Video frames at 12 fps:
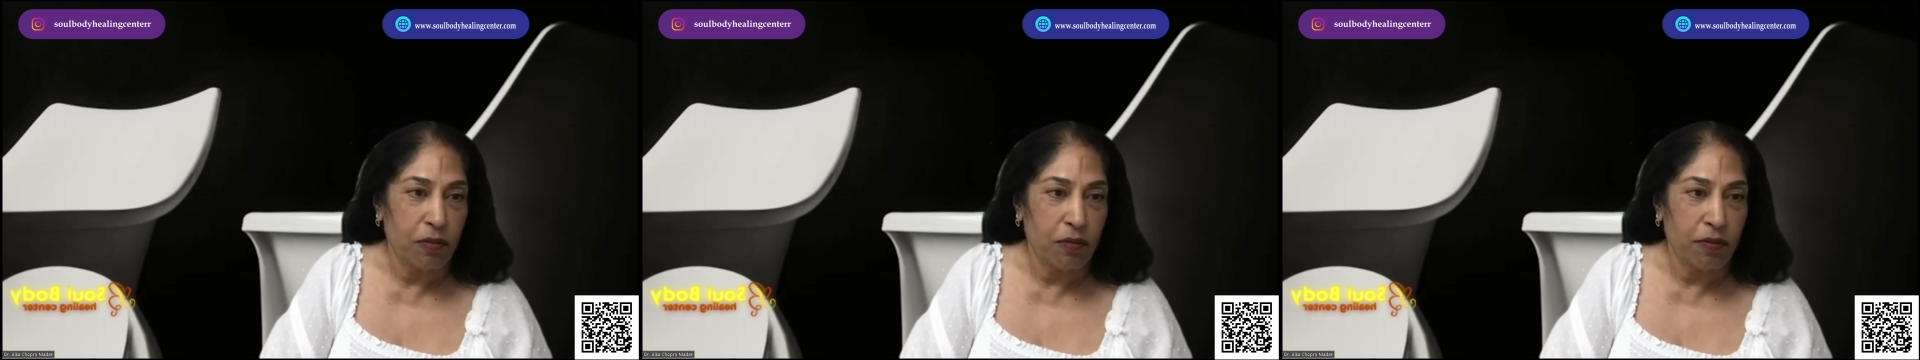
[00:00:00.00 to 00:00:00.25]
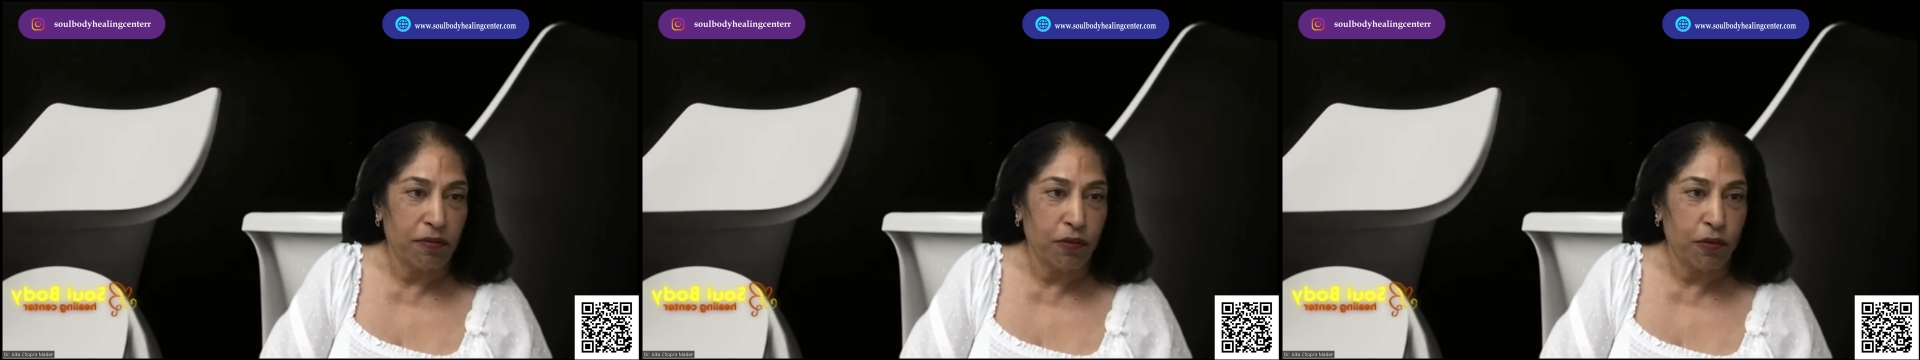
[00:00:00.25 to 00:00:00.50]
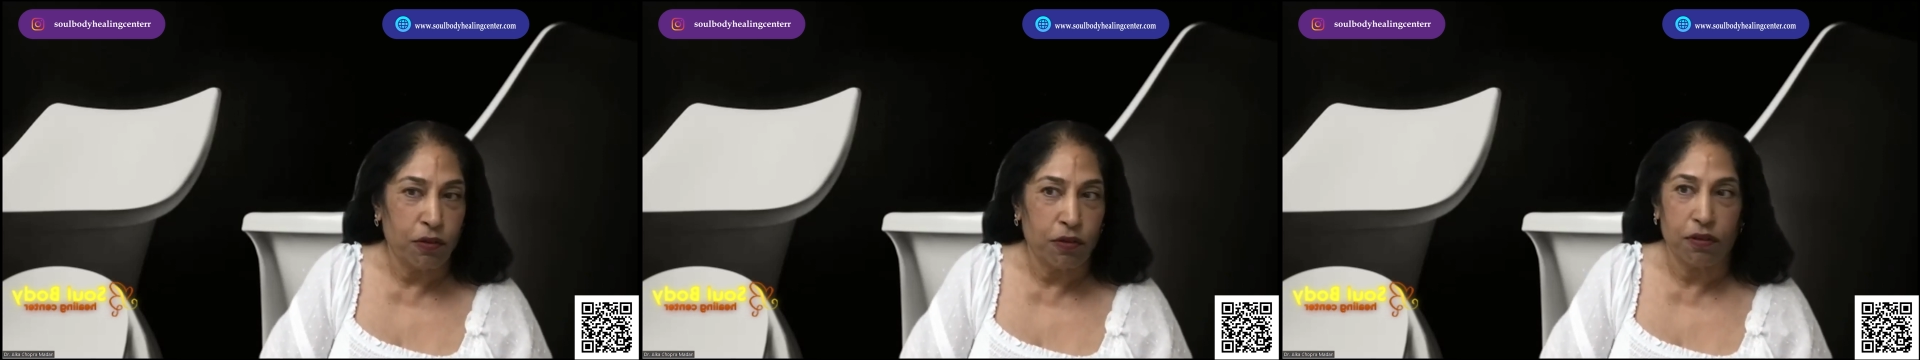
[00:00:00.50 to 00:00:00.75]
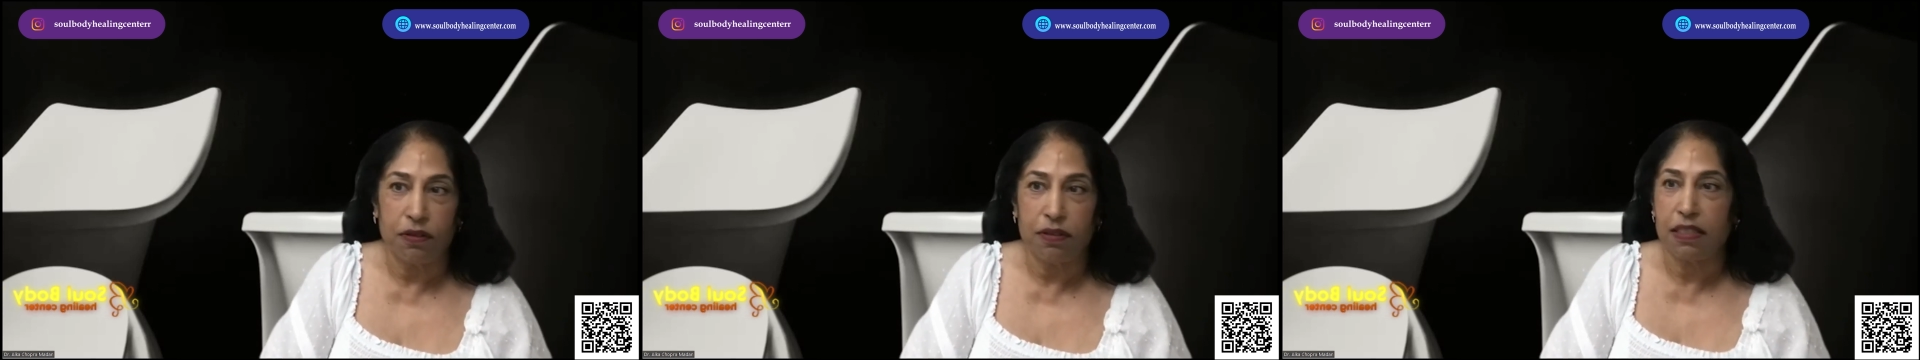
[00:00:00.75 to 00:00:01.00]

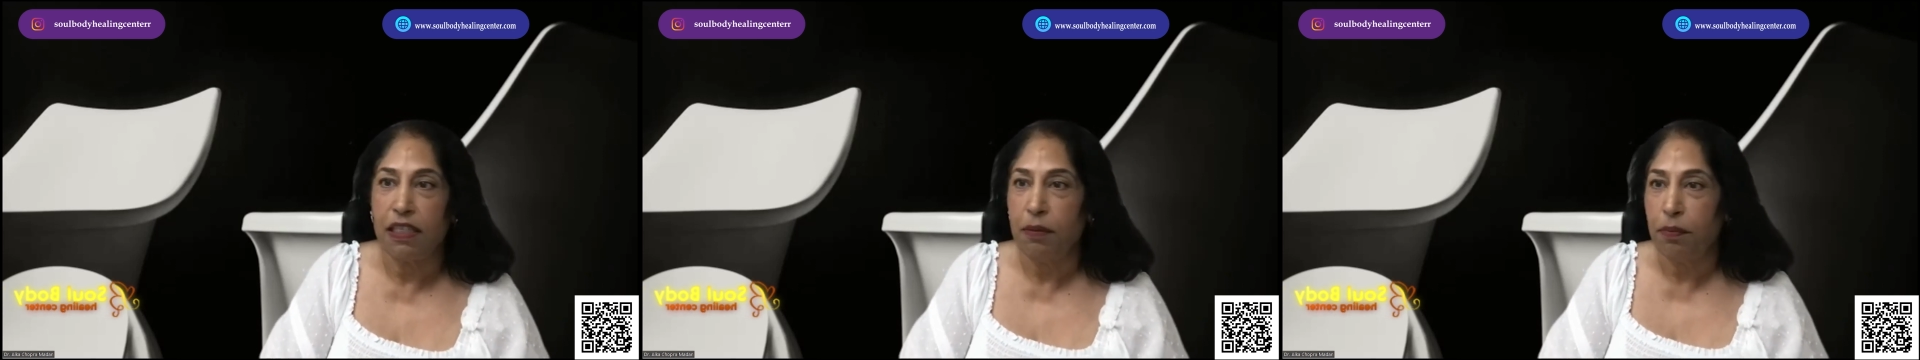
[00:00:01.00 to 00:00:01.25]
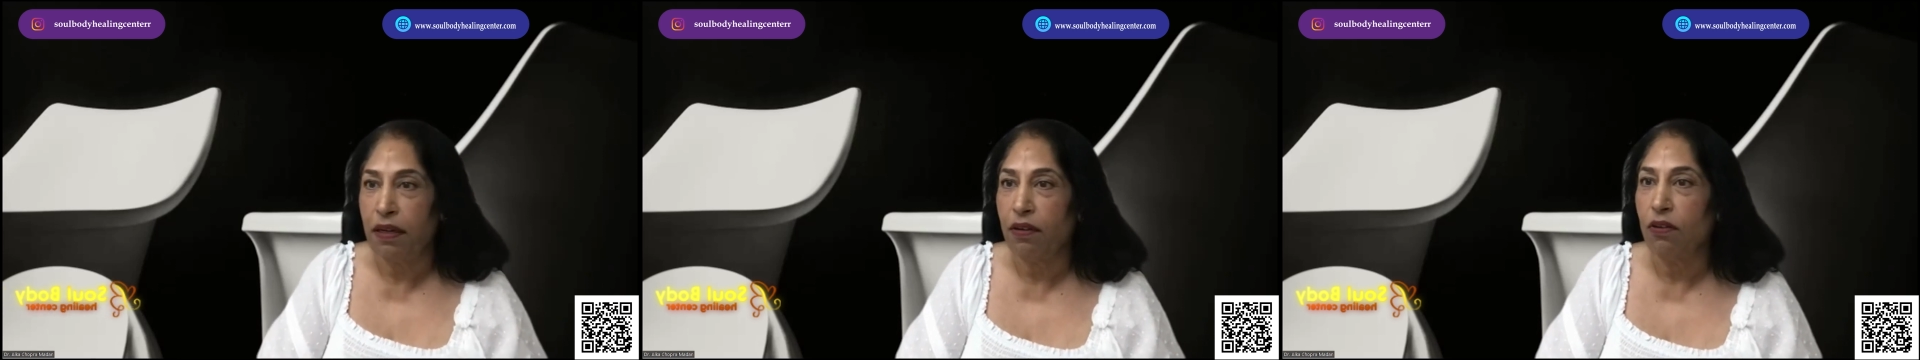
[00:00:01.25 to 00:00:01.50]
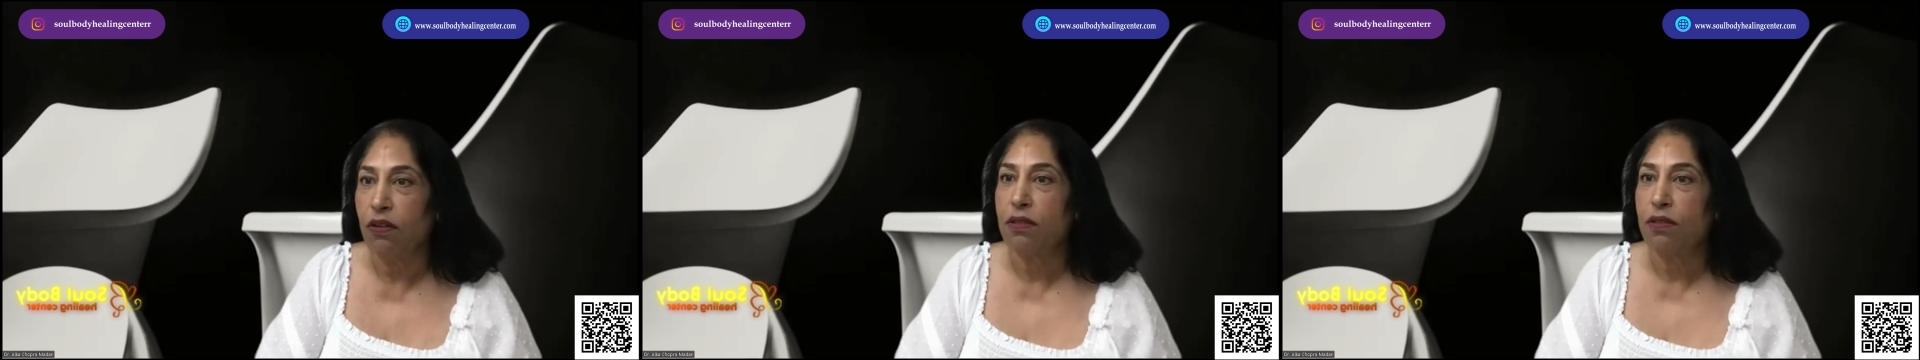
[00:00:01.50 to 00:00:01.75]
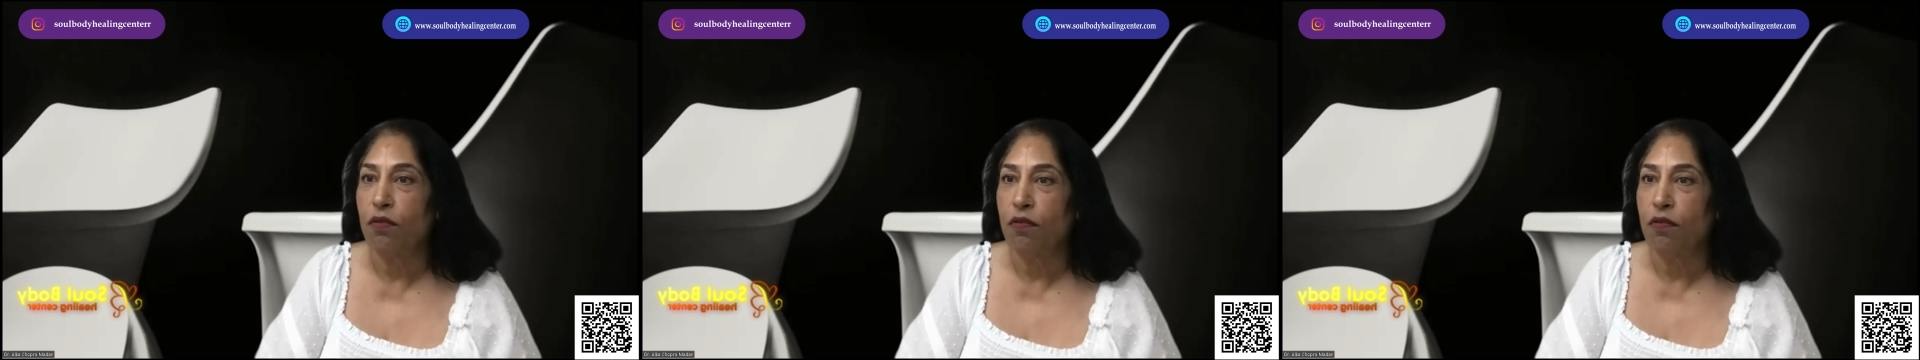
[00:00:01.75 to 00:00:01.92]
before sleeping also,